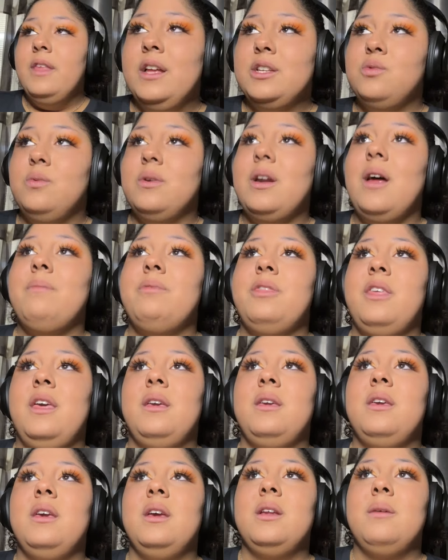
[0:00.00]
That's what I'm
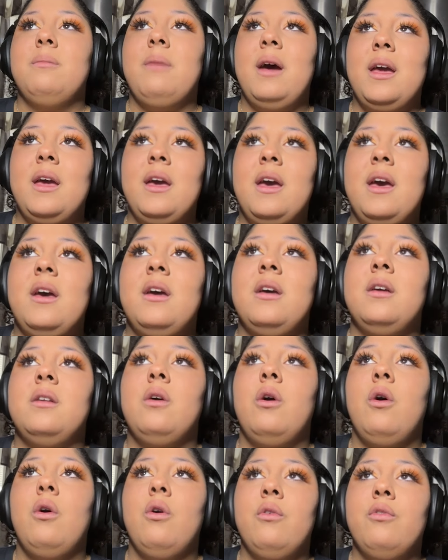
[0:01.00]
thinking in my
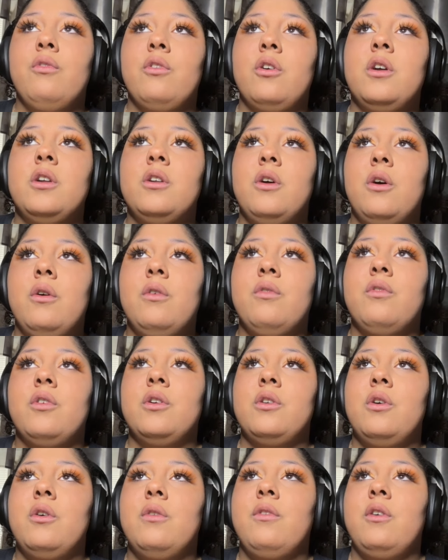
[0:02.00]
head over and
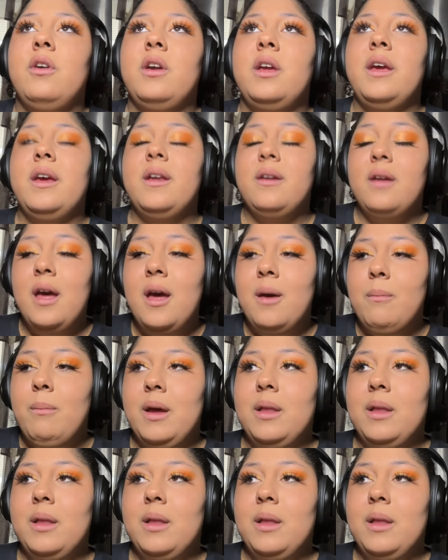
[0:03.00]
over and over again.